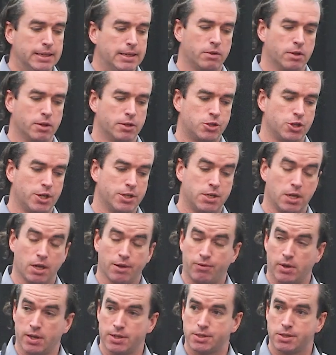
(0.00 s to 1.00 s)
the
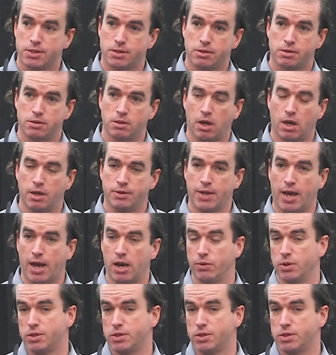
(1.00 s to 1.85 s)
GTFS data,